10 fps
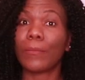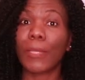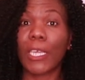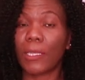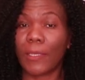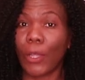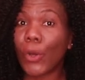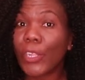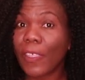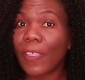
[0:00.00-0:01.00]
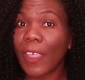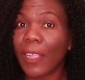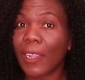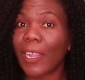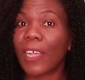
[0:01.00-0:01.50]
Because the only
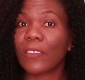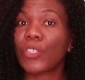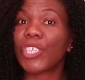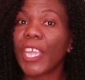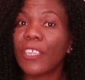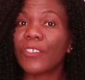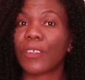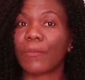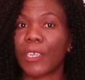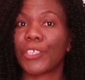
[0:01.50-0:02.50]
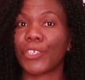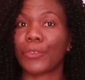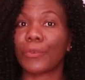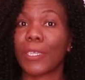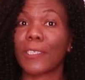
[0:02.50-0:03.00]
thing that has to change the
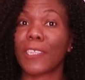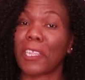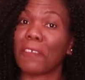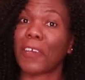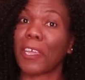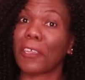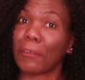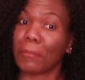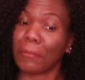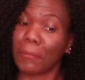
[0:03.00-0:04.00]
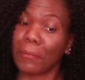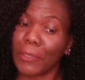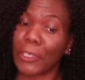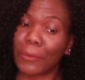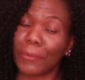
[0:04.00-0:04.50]
ratio is that if I
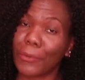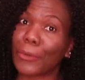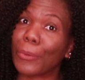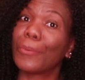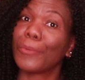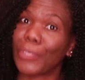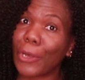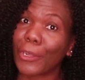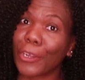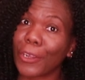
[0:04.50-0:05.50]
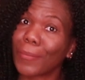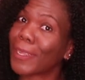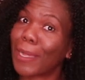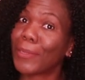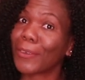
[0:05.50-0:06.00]
you know, grow younger,
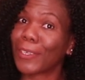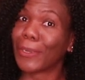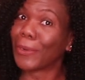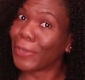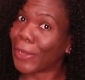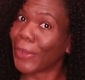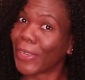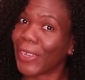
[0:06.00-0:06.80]
but I'm not gonna grow younger.